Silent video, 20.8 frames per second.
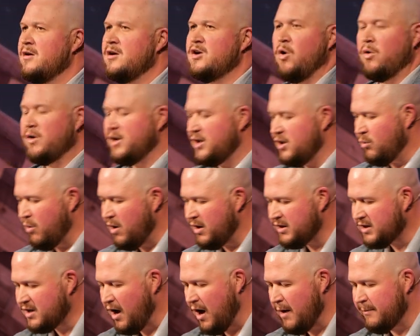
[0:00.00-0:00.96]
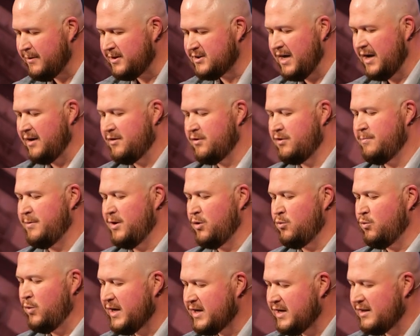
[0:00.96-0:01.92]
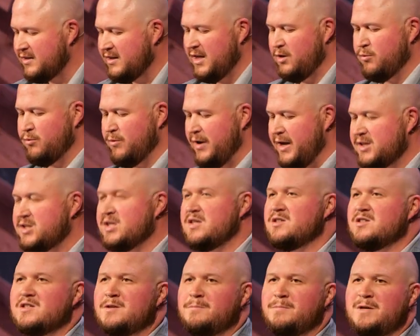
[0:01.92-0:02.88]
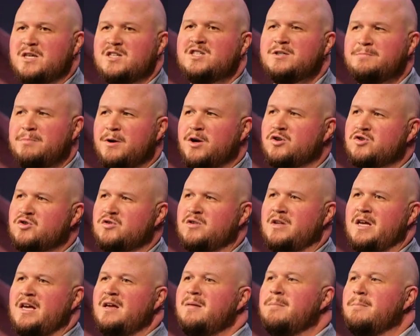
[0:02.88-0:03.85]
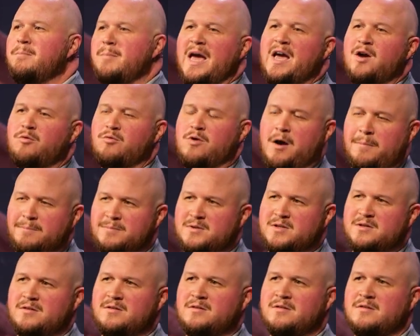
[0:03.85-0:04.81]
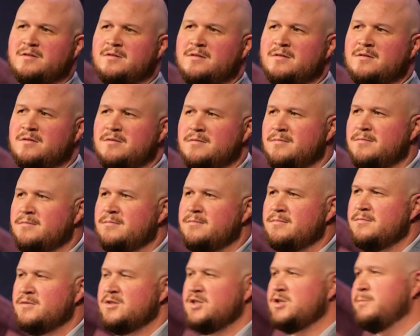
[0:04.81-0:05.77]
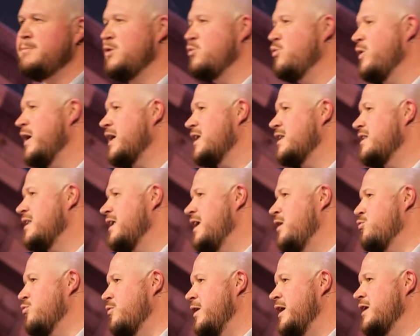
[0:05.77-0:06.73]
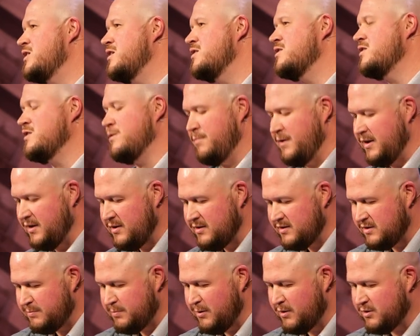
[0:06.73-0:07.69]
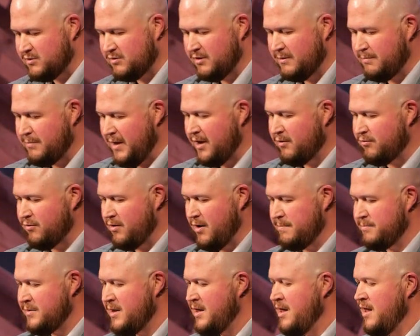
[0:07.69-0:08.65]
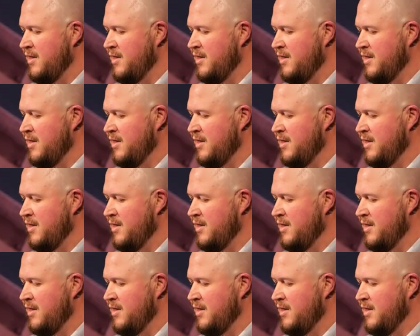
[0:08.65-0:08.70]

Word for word: According to one commentator, to be wickedly rich is to be spiritually bankrupt. To be wickedly rich is to be spiritually bankrupt.